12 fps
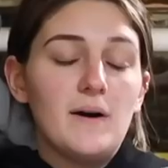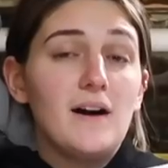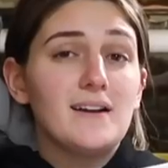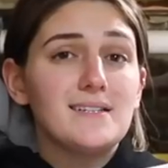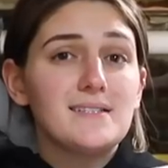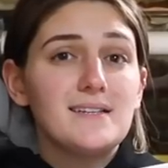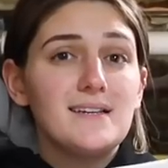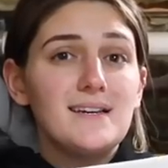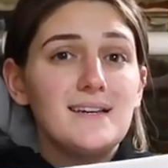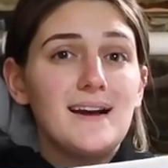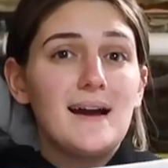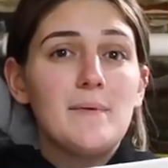But
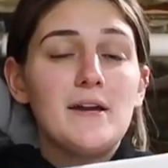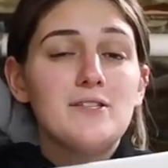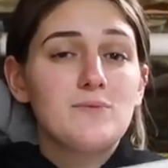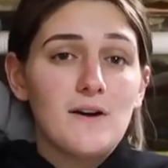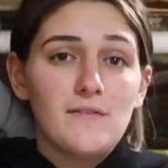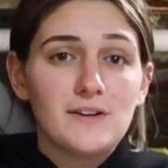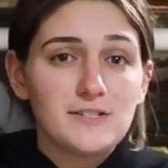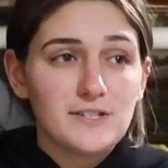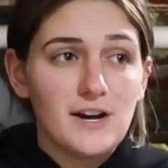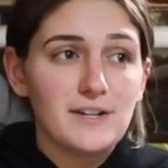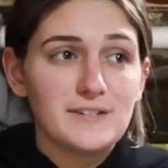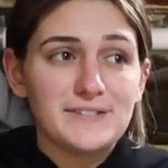honestly, I paid
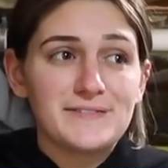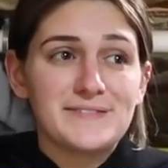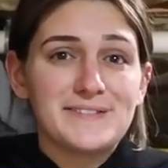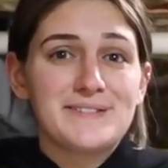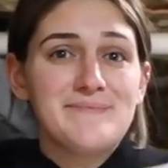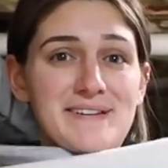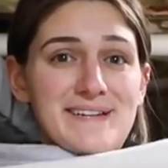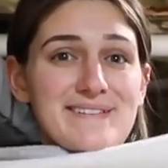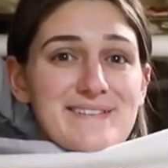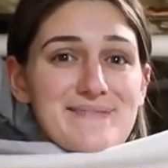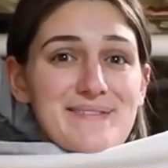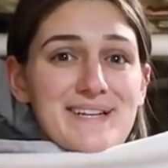$1,200 for this meet and
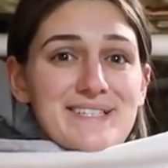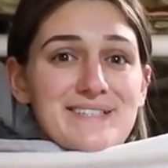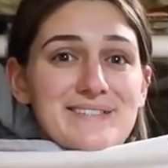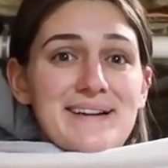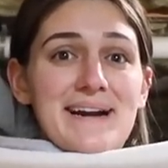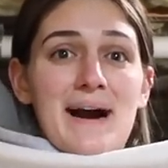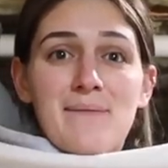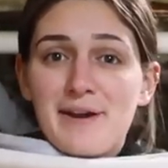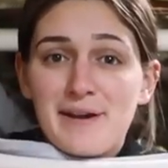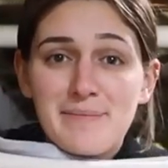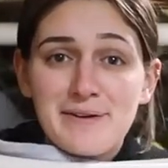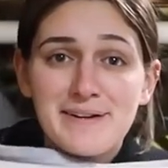greet picture. Like, I'm
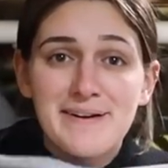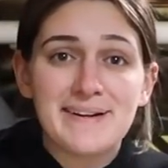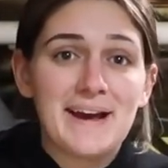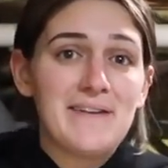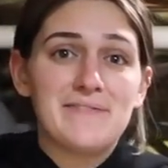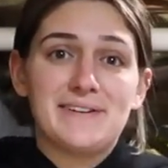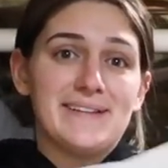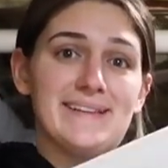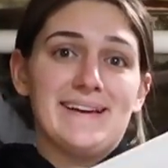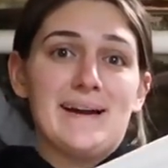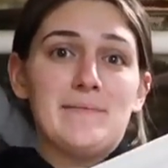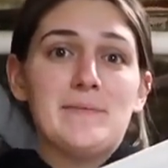gonna put it on
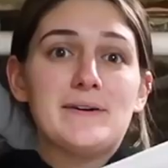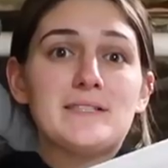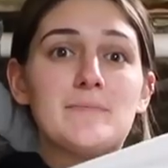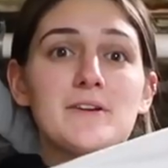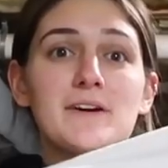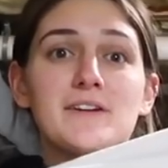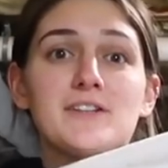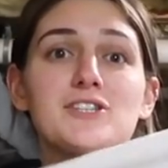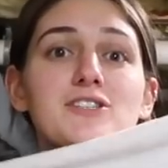everything. I'm about to put it on a